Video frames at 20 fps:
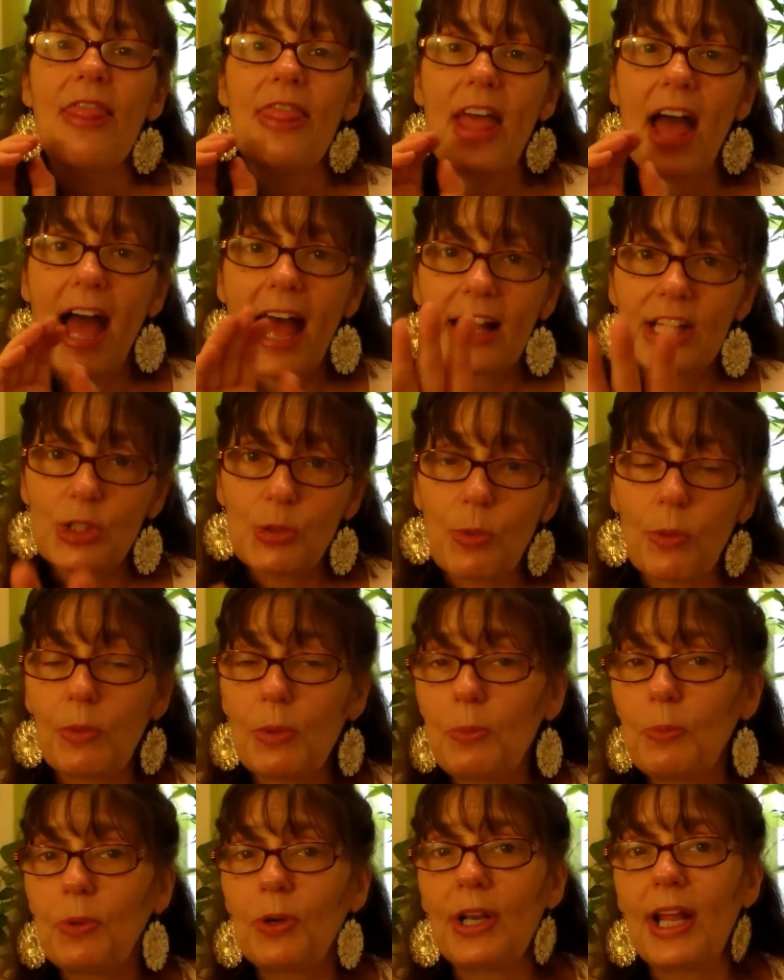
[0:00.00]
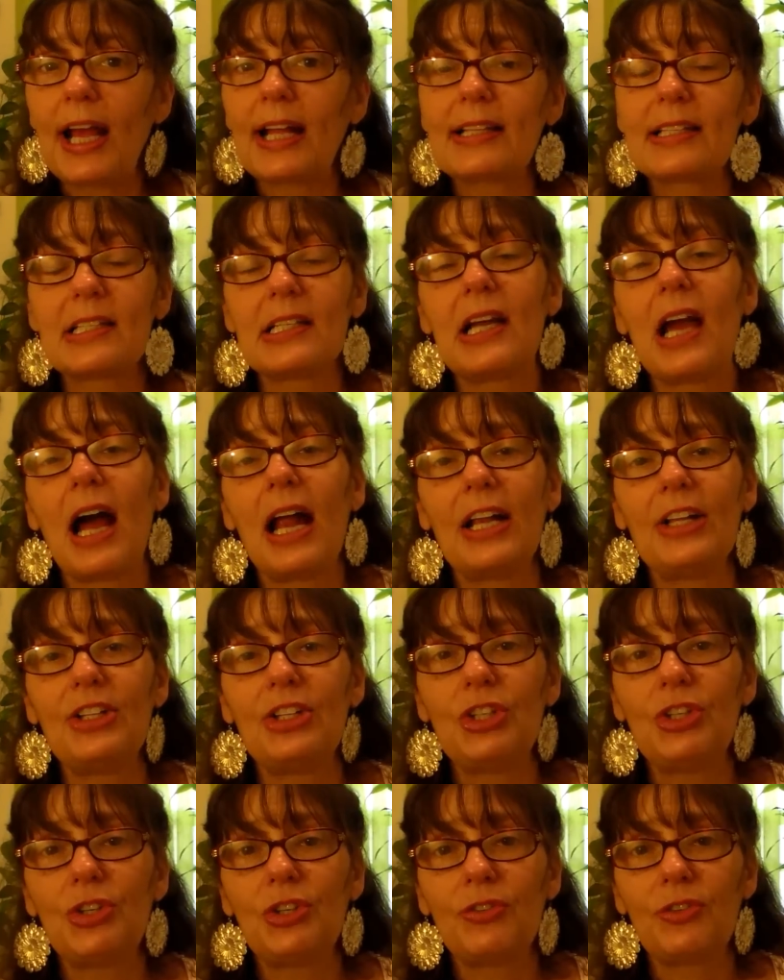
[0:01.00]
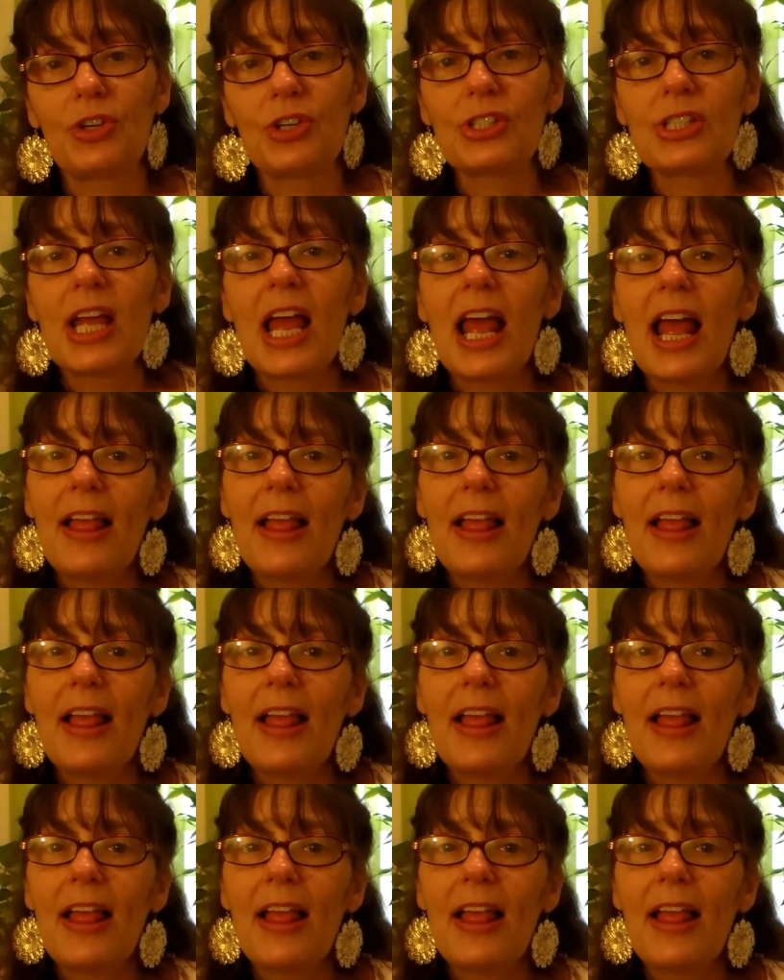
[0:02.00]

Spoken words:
That's what we put out to God in the universe.